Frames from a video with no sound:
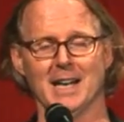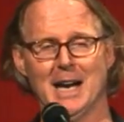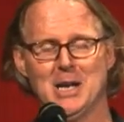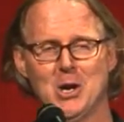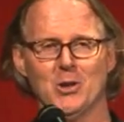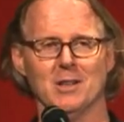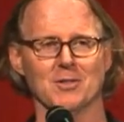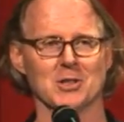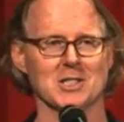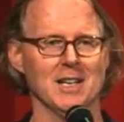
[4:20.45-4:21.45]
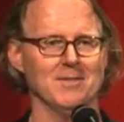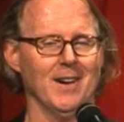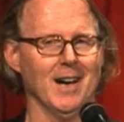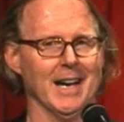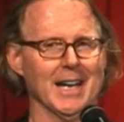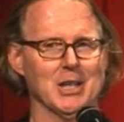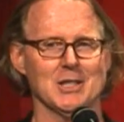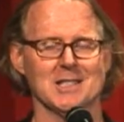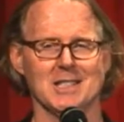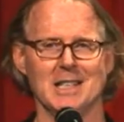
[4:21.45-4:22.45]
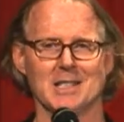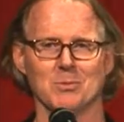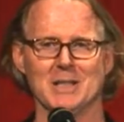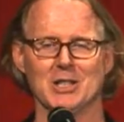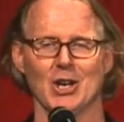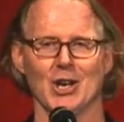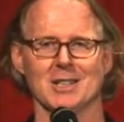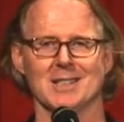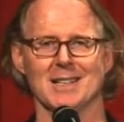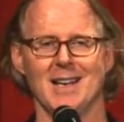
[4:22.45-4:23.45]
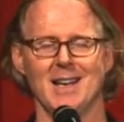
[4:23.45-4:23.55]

And I know that for Stefan, I could see as we talked